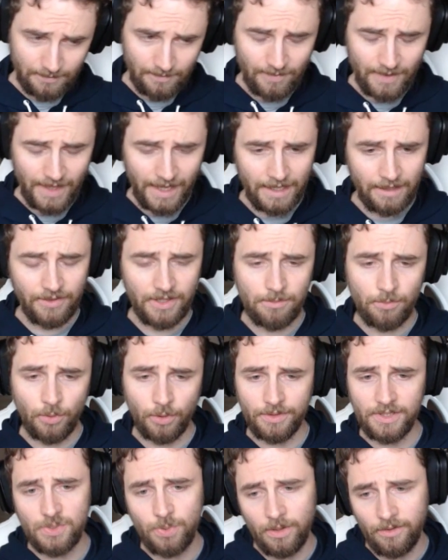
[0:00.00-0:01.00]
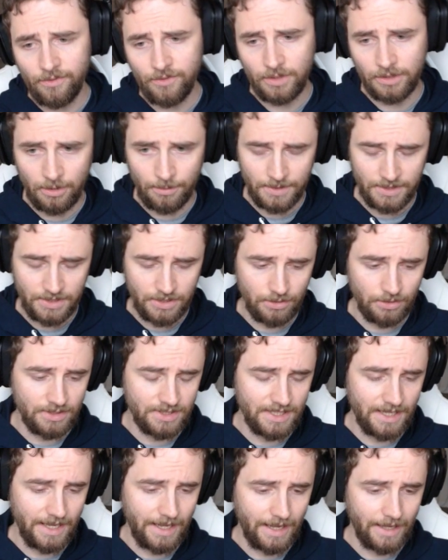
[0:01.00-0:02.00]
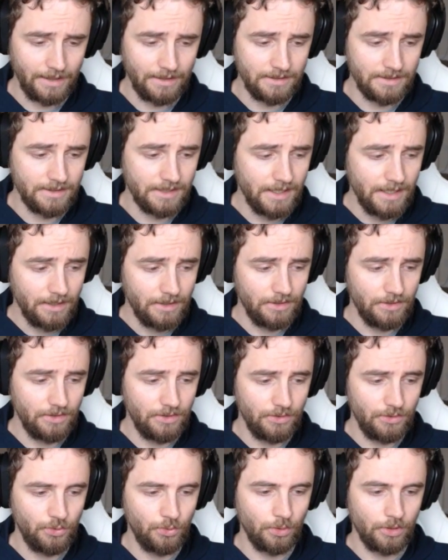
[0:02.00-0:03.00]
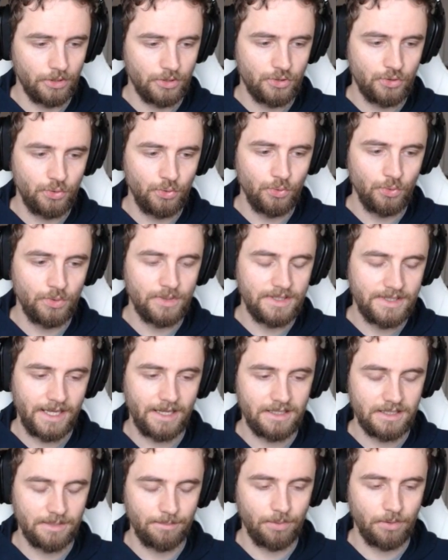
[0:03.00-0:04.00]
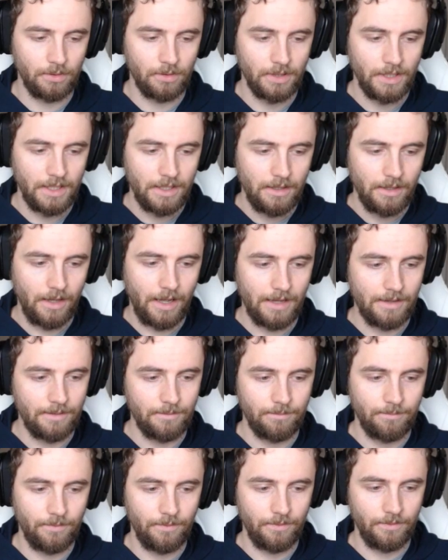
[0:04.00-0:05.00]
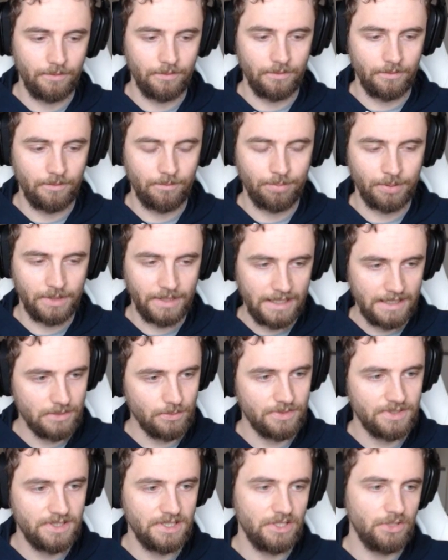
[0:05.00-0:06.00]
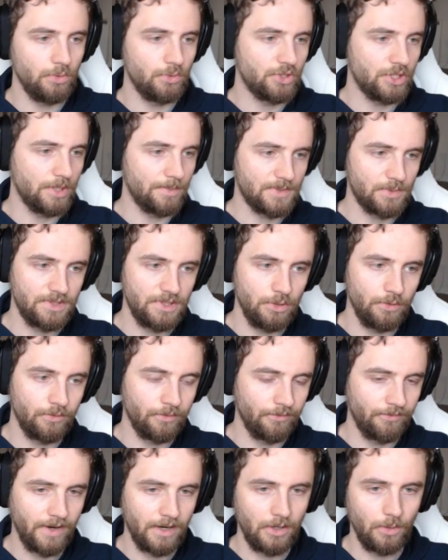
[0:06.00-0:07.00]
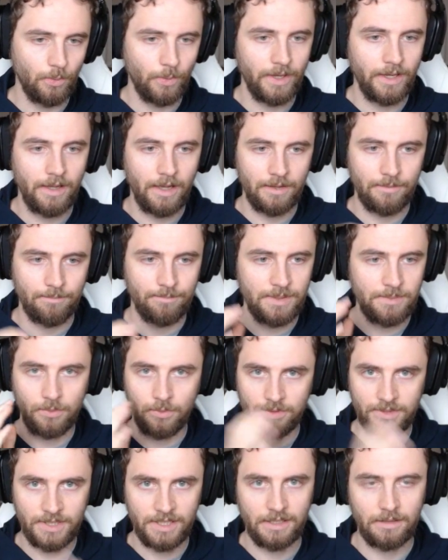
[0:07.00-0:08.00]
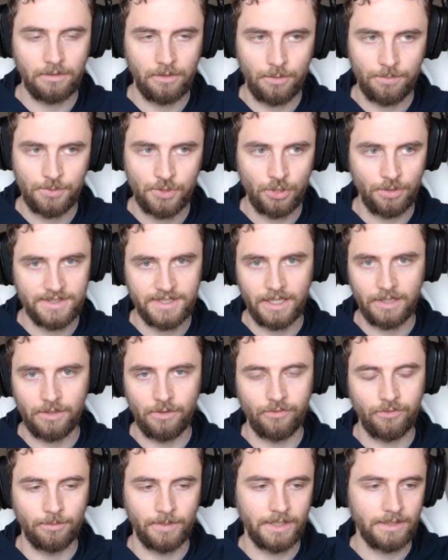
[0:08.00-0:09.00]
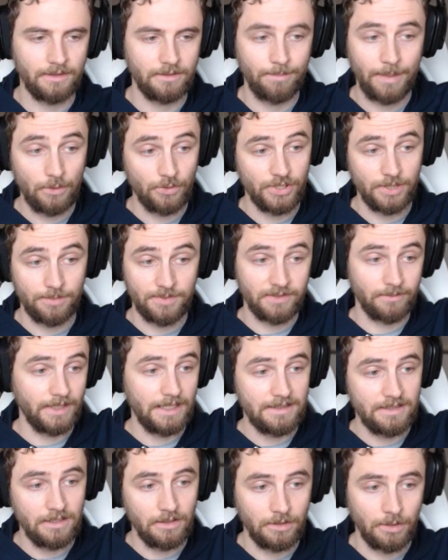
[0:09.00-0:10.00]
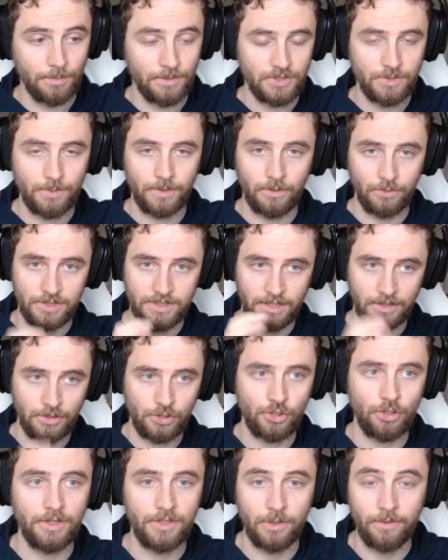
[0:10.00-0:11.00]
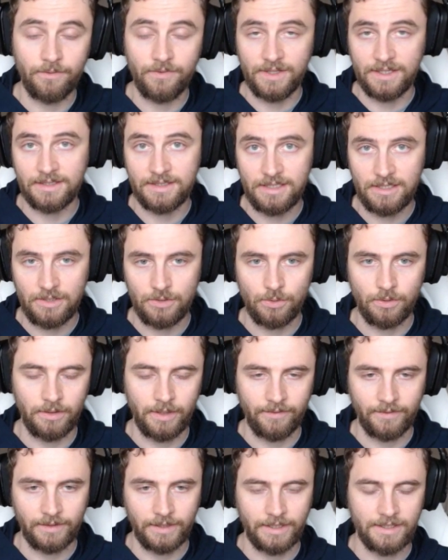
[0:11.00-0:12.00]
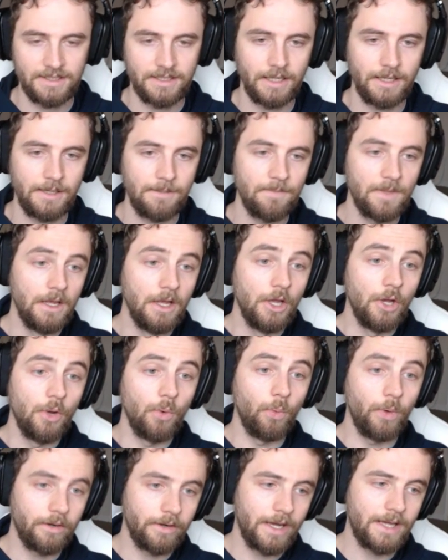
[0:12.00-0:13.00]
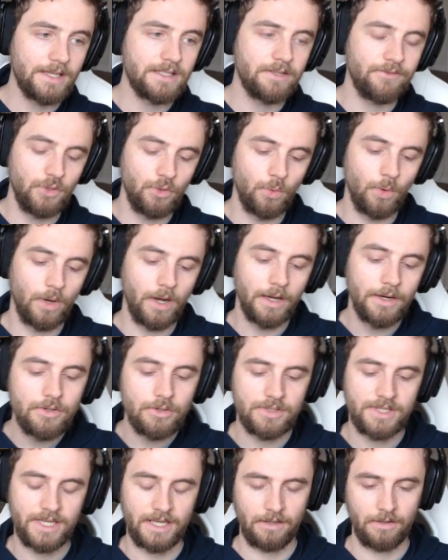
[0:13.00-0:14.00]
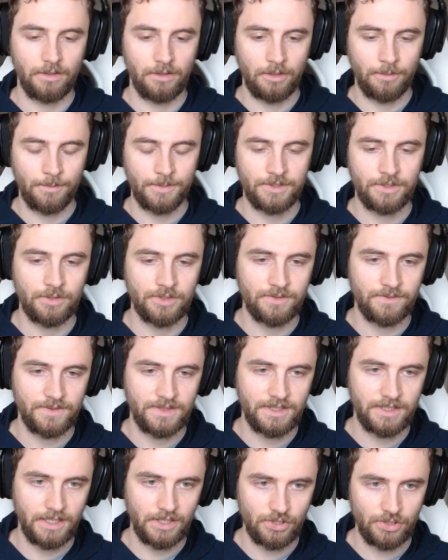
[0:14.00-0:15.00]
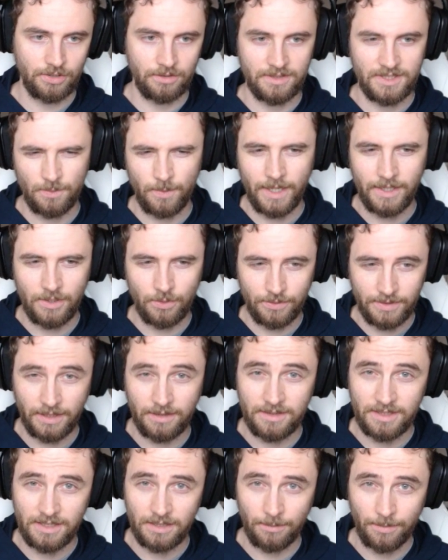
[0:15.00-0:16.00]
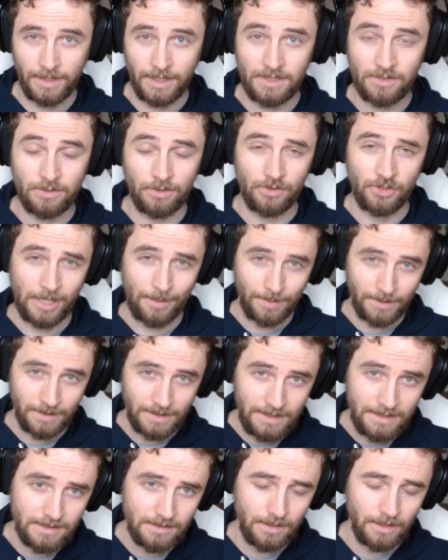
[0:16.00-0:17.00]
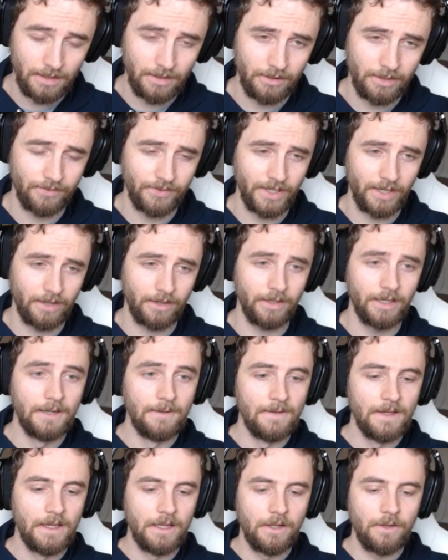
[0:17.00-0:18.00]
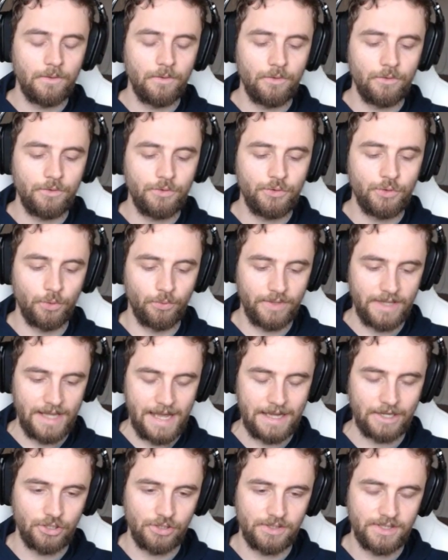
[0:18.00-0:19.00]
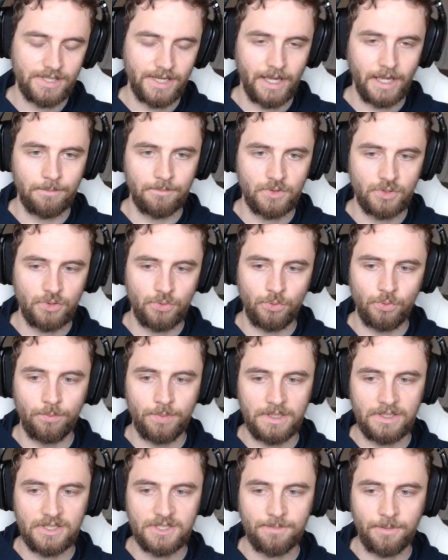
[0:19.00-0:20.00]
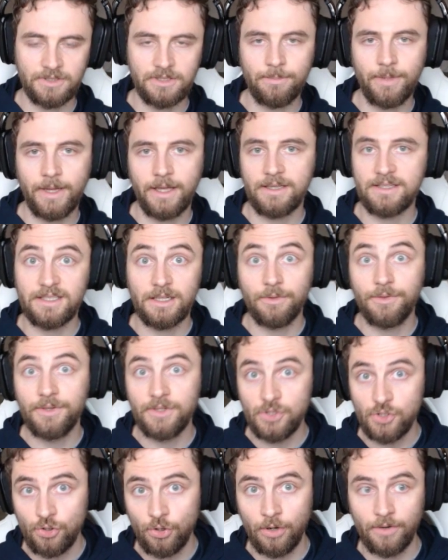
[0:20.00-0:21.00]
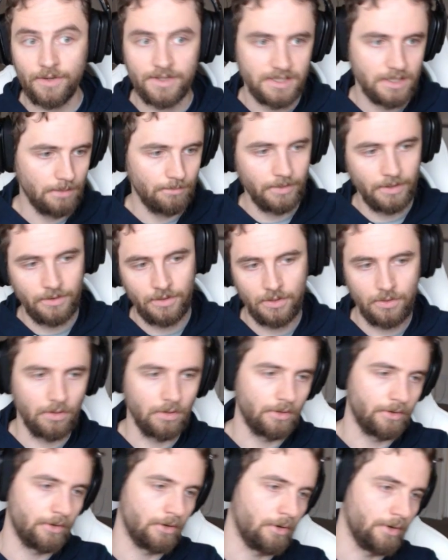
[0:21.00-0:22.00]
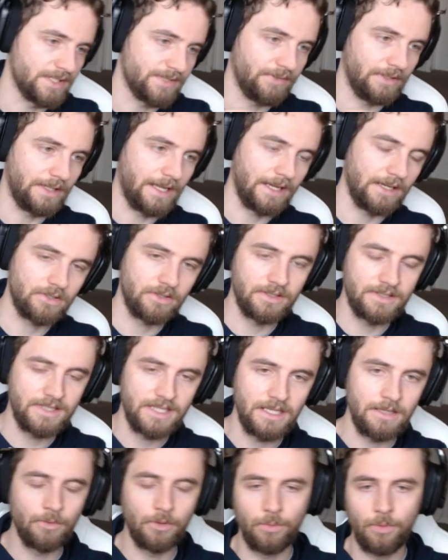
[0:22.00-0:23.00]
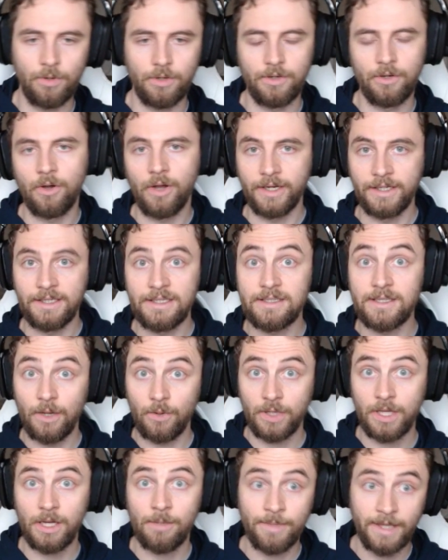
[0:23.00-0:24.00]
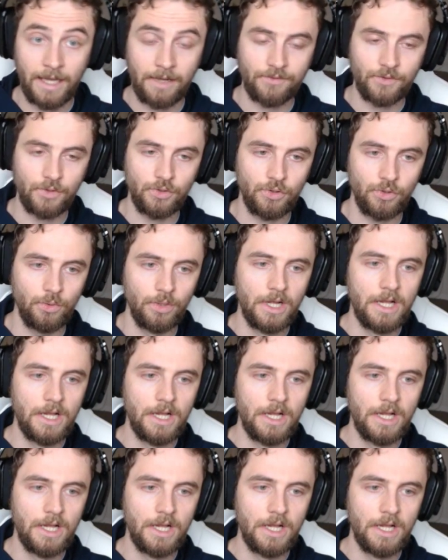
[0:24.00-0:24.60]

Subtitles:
Anything more than 12 kilometers and you are too detectable, and planes will see you, ships will see you from far away, and people will take lob shots at you from like battleships from like 18 kilometers away. They'll just take a shot at you if they can see you and they have a line of sight. Whereas if you go under 10 kilometers of detection, this is why I don't take concealment next on a Japanese aircraft carrier, your reaction time to being spotted by a stealthy destroyer that's come around the corner, or he's flanked the team or whatnot, and he's now coming after you,